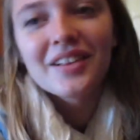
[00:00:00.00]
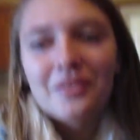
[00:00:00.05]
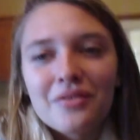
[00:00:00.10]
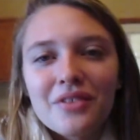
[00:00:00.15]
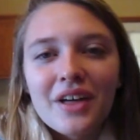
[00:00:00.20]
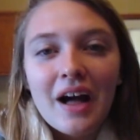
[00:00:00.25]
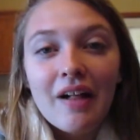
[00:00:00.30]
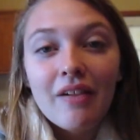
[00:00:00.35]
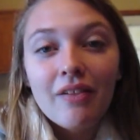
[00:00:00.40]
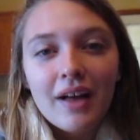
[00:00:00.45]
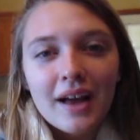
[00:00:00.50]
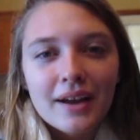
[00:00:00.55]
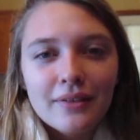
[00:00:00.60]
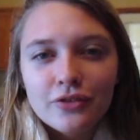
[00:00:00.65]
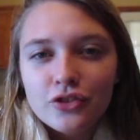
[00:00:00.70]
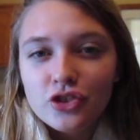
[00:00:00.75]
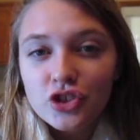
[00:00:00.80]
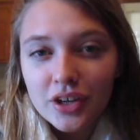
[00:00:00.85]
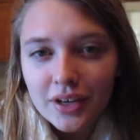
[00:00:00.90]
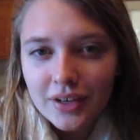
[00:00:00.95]
love that.
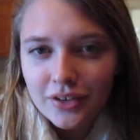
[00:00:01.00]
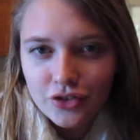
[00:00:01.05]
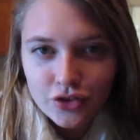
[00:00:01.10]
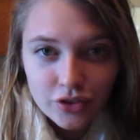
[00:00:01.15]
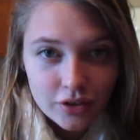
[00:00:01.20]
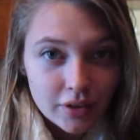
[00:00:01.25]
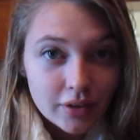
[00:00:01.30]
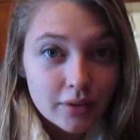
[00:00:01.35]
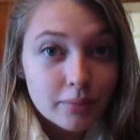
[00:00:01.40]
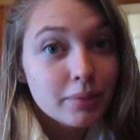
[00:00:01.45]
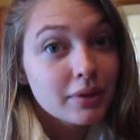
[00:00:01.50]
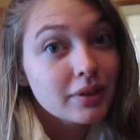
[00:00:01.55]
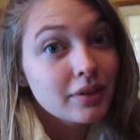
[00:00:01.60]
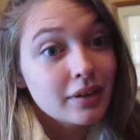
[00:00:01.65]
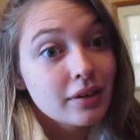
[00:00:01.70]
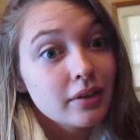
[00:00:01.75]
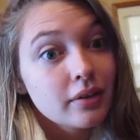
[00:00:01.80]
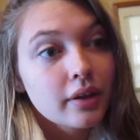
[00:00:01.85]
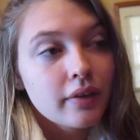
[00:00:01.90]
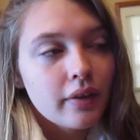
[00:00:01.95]
Life changing, but
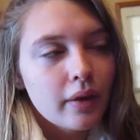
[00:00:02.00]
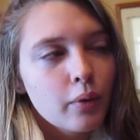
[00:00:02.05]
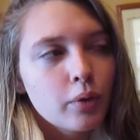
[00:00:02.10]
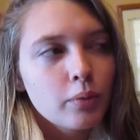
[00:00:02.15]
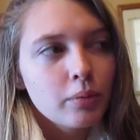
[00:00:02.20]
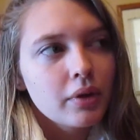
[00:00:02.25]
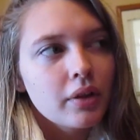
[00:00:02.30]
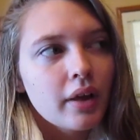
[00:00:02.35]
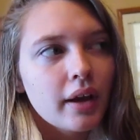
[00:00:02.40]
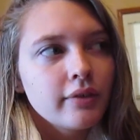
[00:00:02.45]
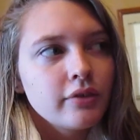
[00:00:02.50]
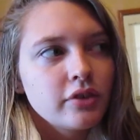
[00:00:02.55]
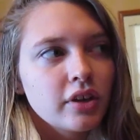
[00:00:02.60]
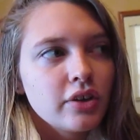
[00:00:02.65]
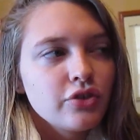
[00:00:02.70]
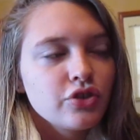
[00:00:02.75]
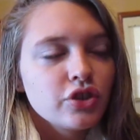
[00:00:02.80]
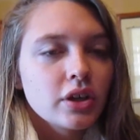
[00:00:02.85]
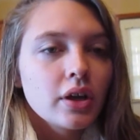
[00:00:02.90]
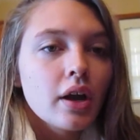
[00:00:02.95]
literally, they would be life
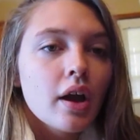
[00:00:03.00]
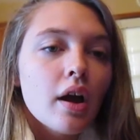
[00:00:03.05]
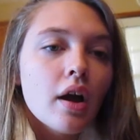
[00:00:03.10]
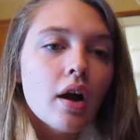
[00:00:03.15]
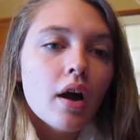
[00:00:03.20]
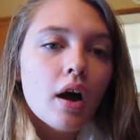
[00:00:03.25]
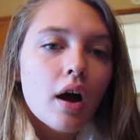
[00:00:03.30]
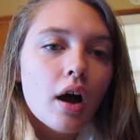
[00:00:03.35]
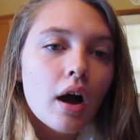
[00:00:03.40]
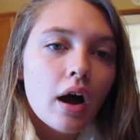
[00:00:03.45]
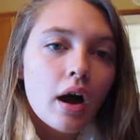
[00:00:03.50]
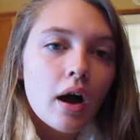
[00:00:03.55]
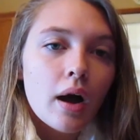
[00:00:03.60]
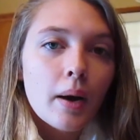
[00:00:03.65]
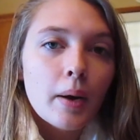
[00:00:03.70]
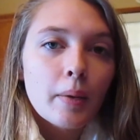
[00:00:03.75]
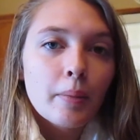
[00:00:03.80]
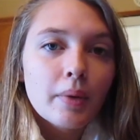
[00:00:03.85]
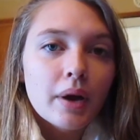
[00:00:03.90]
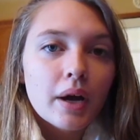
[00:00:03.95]
changing.
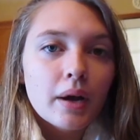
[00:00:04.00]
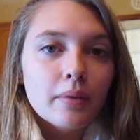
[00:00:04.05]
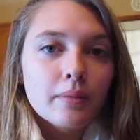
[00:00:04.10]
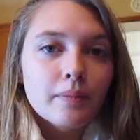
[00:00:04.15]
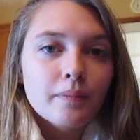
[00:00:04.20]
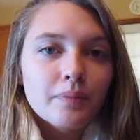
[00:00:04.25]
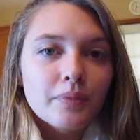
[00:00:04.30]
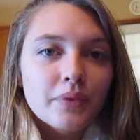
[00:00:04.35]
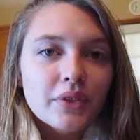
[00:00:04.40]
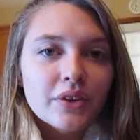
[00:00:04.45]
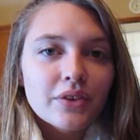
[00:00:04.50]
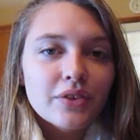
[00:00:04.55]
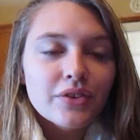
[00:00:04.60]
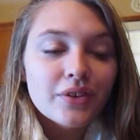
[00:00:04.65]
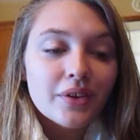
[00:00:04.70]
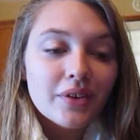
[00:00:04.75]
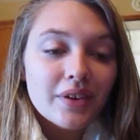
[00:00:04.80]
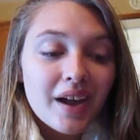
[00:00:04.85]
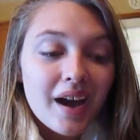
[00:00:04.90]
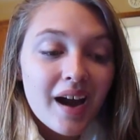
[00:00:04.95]
Um,
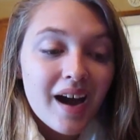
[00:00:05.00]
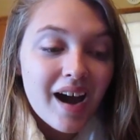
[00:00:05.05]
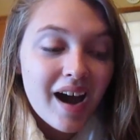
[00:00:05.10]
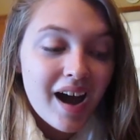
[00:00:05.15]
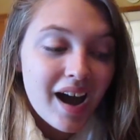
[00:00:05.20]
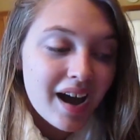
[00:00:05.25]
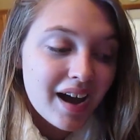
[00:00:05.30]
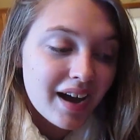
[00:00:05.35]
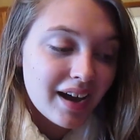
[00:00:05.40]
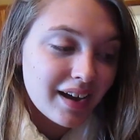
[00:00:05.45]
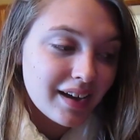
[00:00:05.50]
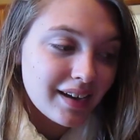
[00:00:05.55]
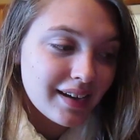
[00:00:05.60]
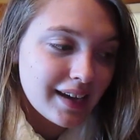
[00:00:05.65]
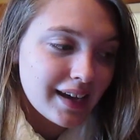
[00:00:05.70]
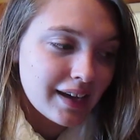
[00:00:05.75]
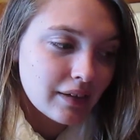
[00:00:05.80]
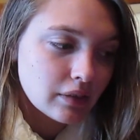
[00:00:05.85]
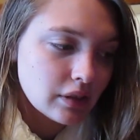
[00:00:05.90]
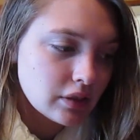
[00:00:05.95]
so, yeah, I
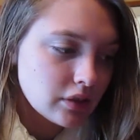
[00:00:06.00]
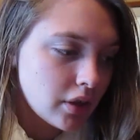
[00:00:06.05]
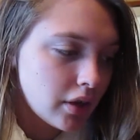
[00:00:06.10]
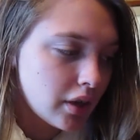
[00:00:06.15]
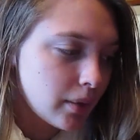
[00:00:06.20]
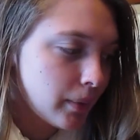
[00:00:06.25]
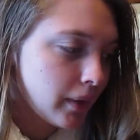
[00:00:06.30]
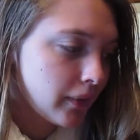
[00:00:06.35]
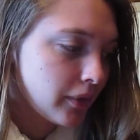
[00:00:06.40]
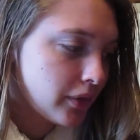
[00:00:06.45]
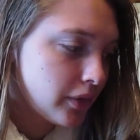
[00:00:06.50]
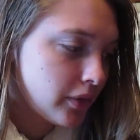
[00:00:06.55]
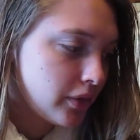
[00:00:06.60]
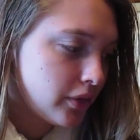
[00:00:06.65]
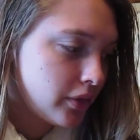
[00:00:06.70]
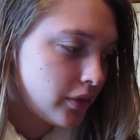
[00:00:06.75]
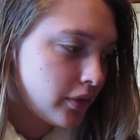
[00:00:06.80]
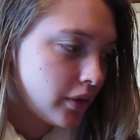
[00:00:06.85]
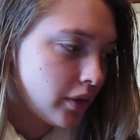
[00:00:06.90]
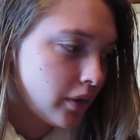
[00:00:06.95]
can't really talk about
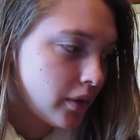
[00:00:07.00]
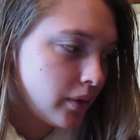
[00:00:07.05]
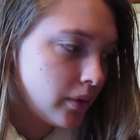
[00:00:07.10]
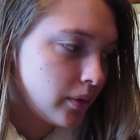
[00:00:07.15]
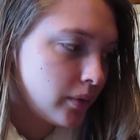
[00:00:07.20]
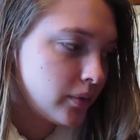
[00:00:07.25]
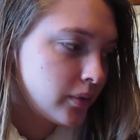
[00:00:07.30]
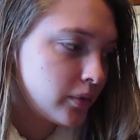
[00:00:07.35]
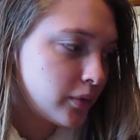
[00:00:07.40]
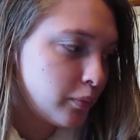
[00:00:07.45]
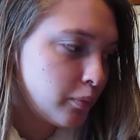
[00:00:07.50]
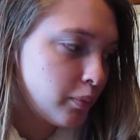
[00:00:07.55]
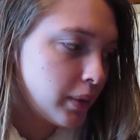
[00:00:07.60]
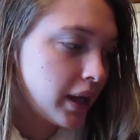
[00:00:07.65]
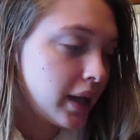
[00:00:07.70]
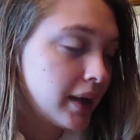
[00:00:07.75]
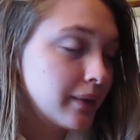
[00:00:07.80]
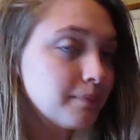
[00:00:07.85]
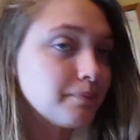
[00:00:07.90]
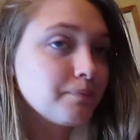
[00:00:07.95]
those,
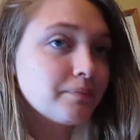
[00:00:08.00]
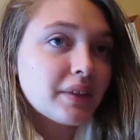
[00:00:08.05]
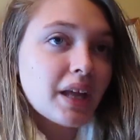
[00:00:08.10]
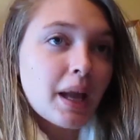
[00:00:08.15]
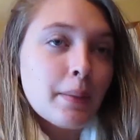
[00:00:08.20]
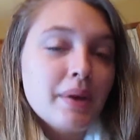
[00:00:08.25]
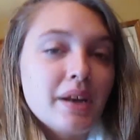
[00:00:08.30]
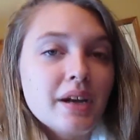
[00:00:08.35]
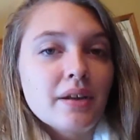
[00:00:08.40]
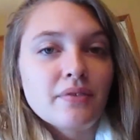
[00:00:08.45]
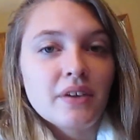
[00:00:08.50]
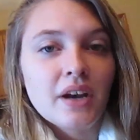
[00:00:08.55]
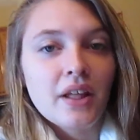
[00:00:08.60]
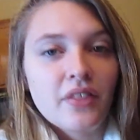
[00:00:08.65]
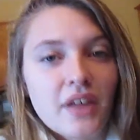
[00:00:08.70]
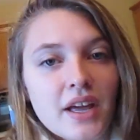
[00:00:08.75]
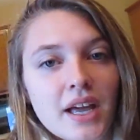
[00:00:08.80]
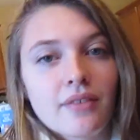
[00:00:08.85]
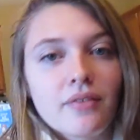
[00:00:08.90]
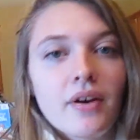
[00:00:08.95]
but I mean, if
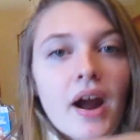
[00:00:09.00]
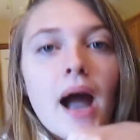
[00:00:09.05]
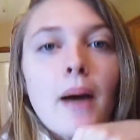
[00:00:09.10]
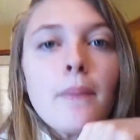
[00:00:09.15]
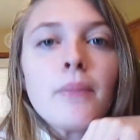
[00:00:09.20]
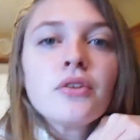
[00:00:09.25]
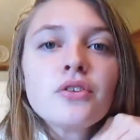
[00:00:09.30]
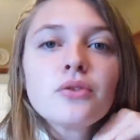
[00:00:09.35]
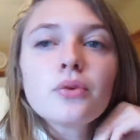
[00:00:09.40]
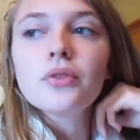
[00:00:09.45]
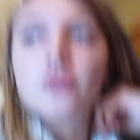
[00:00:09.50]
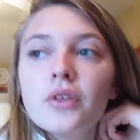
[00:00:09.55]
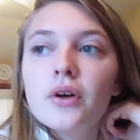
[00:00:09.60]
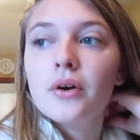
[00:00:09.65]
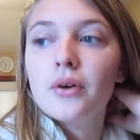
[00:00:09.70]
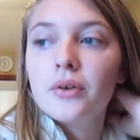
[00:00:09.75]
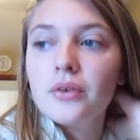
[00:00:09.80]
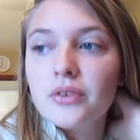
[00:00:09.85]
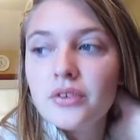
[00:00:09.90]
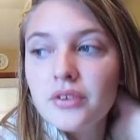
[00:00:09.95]
anything ever happens with
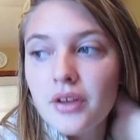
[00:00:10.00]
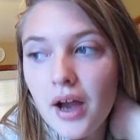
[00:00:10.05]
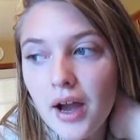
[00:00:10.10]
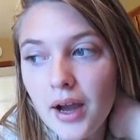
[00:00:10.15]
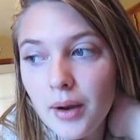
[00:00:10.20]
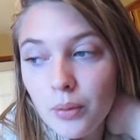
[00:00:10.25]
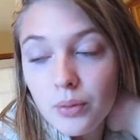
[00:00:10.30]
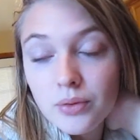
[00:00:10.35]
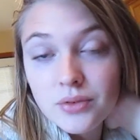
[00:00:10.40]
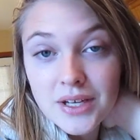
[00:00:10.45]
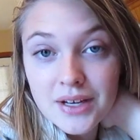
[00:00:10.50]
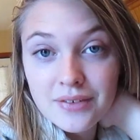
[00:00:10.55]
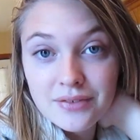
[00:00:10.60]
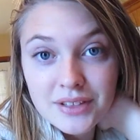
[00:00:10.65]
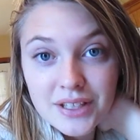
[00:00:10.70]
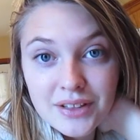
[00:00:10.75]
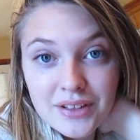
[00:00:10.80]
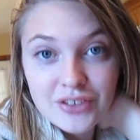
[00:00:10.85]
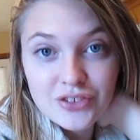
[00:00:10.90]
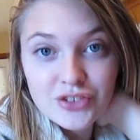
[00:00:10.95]
those, I will
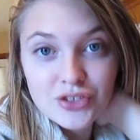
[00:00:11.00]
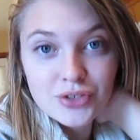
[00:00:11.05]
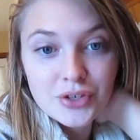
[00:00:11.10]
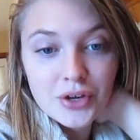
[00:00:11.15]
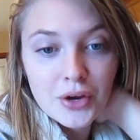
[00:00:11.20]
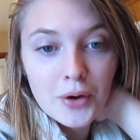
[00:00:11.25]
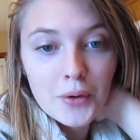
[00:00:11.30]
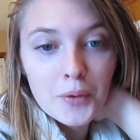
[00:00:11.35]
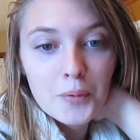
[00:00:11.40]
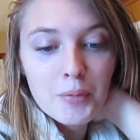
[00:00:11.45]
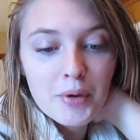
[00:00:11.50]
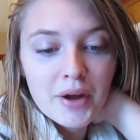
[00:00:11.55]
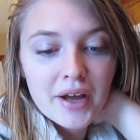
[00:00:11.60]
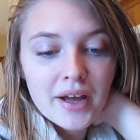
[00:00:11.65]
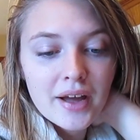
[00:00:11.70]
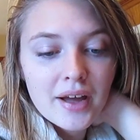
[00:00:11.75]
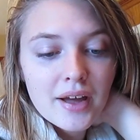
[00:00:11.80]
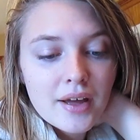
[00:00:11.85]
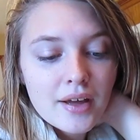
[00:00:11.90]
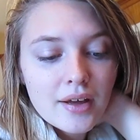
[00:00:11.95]
definitely let you know,
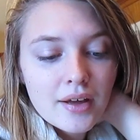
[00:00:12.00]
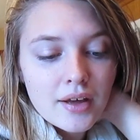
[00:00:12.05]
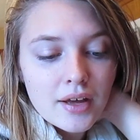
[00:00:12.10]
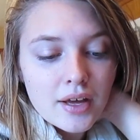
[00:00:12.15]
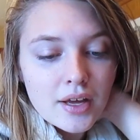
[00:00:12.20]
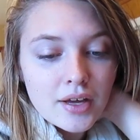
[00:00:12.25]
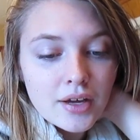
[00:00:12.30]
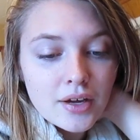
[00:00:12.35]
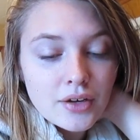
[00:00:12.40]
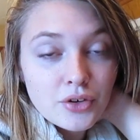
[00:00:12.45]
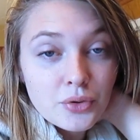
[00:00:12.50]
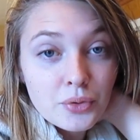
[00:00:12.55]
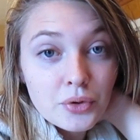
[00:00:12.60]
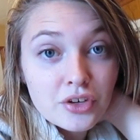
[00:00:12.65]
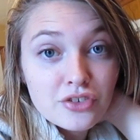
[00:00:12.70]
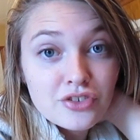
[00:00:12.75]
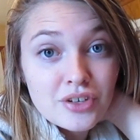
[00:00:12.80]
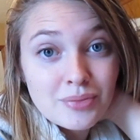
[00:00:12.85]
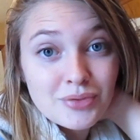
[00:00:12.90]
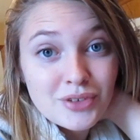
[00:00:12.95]
but don't want
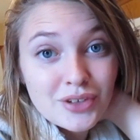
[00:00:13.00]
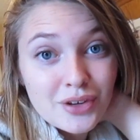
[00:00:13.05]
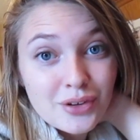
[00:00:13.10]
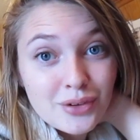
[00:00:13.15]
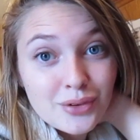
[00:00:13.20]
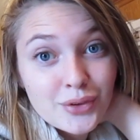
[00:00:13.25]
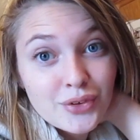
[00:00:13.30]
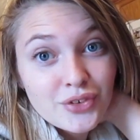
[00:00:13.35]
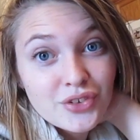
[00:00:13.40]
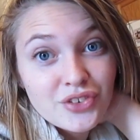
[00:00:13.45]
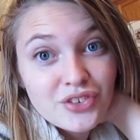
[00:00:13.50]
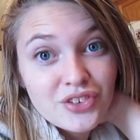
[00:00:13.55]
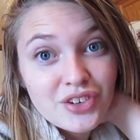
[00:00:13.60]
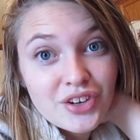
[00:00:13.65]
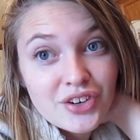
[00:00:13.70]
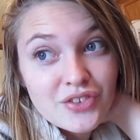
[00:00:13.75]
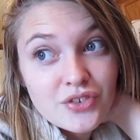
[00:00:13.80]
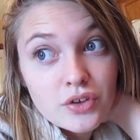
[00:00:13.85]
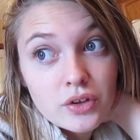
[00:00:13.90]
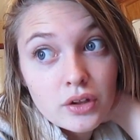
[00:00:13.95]
to jump to conclusions
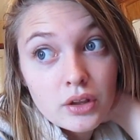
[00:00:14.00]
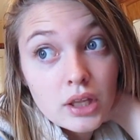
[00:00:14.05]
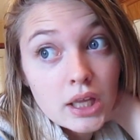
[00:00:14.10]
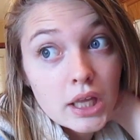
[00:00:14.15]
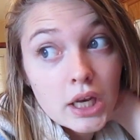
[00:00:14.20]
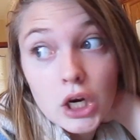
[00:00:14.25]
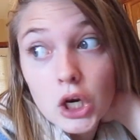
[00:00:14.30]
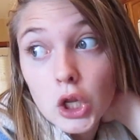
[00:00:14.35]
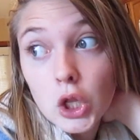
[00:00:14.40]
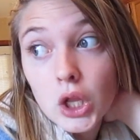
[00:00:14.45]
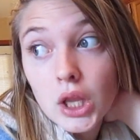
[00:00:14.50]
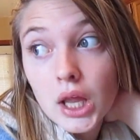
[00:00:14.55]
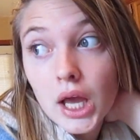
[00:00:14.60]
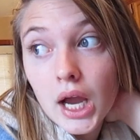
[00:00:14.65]
here and just let it all